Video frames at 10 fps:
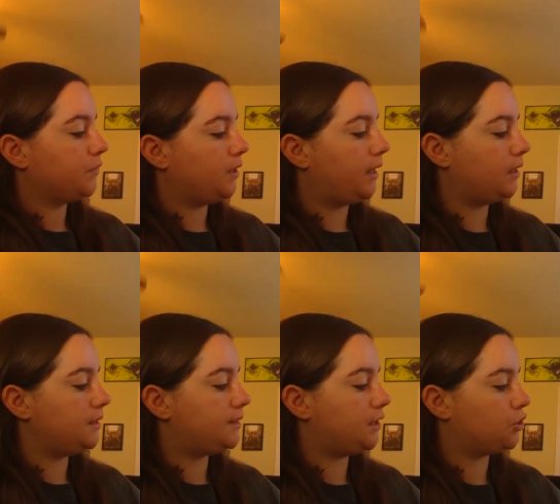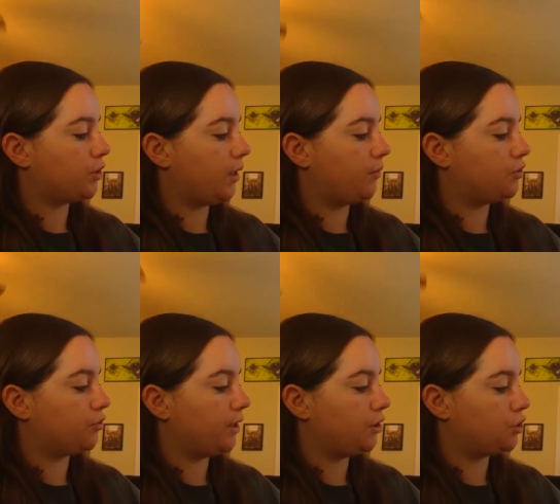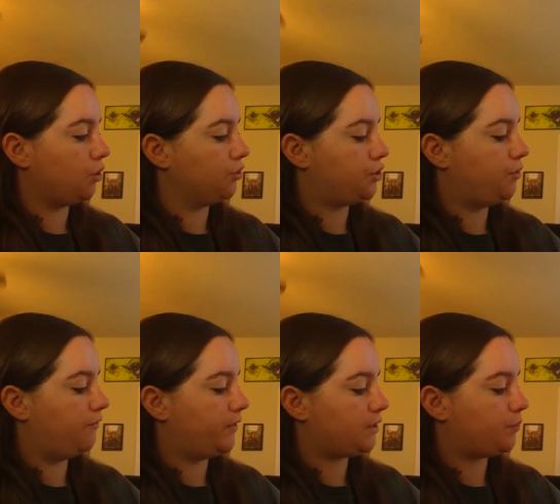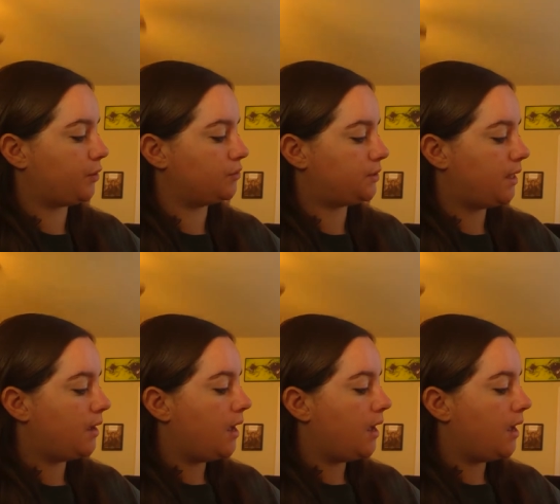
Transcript: Nail a seed tray with drainage holes to a fence post.